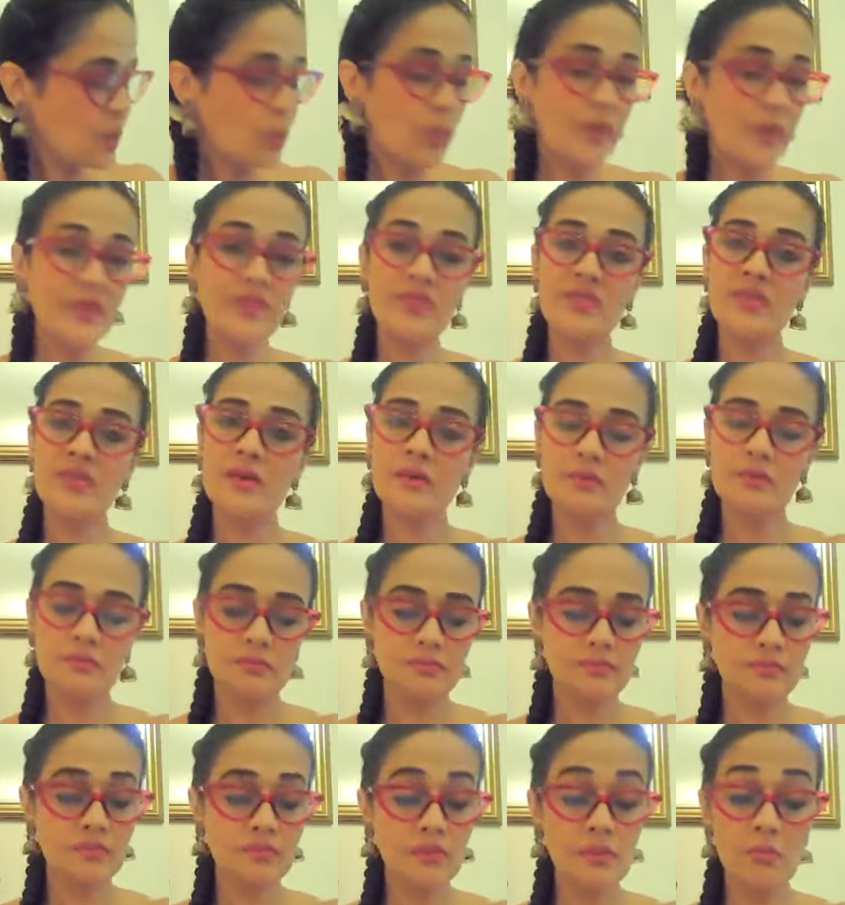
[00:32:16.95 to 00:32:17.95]
with
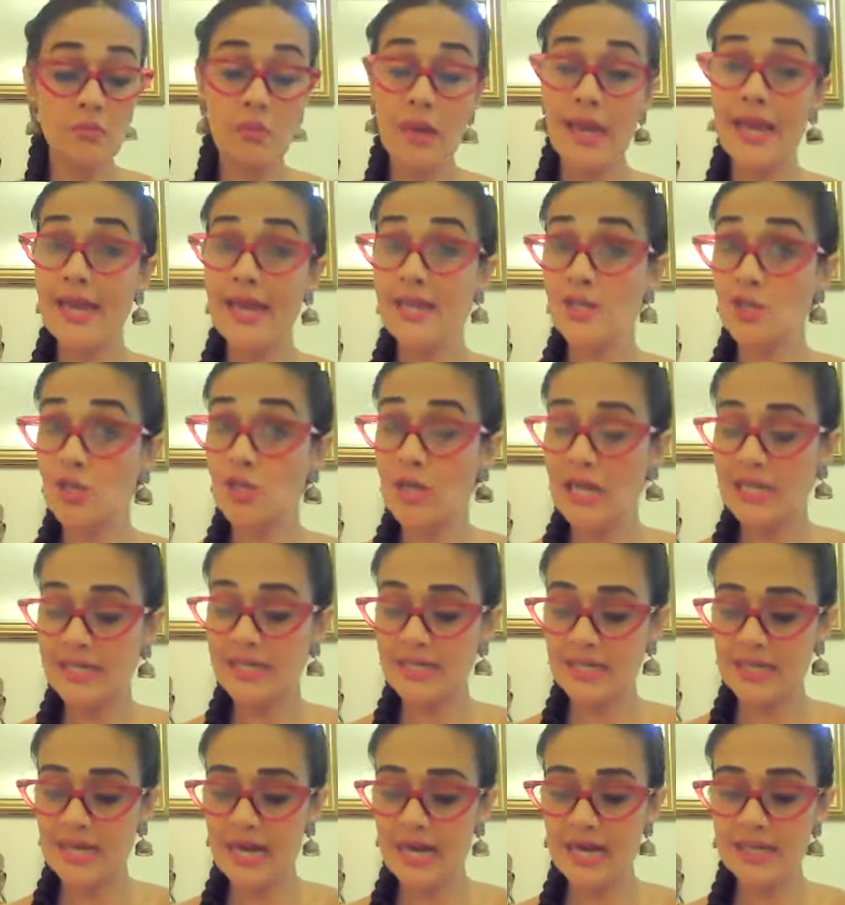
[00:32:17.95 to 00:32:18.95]
Angel
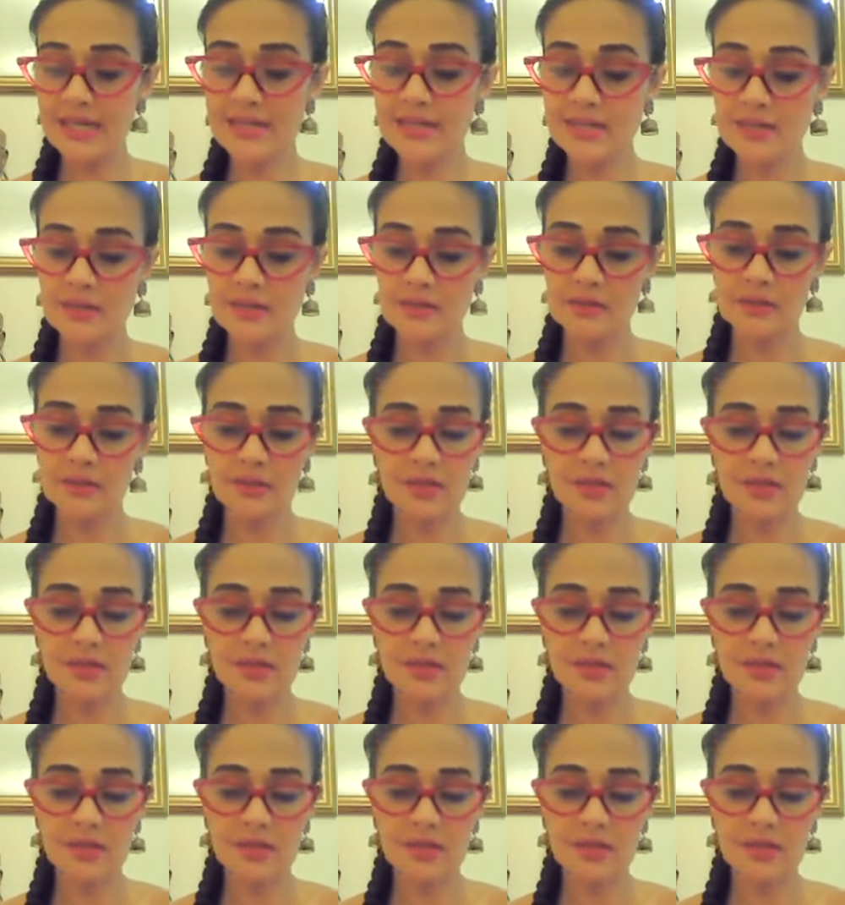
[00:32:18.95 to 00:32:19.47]
Answer cards.